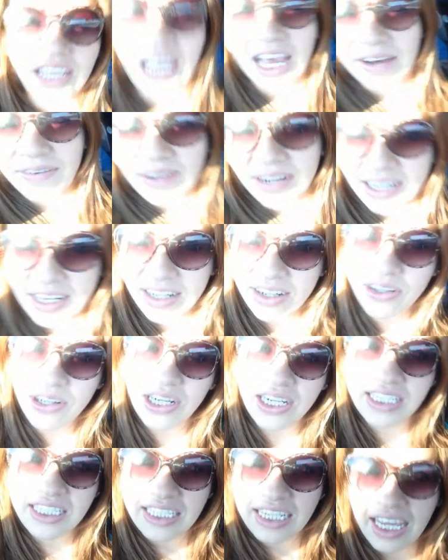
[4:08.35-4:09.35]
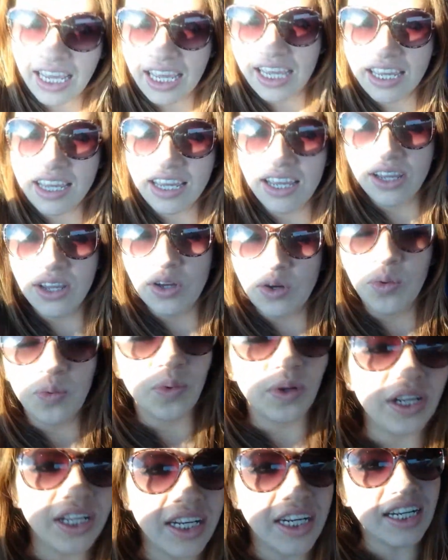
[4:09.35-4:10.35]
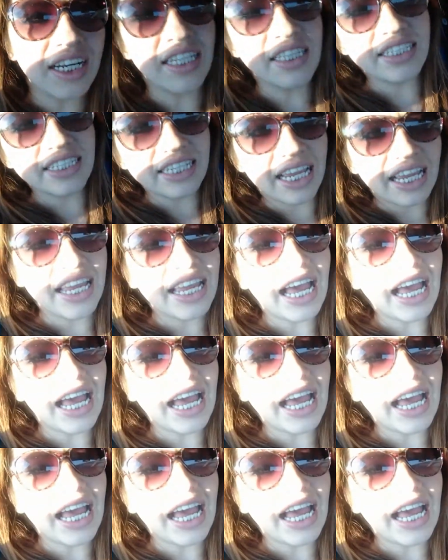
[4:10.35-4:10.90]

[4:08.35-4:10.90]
have a great day we need a day